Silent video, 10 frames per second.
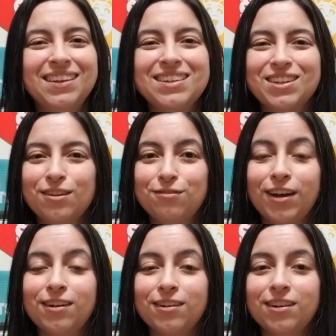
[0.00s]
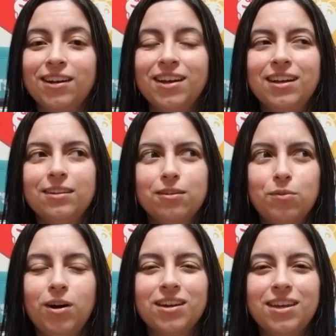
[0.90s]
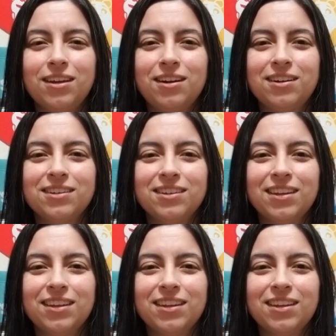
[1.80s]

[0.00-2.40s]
It's a good fighter. A little wonky on the,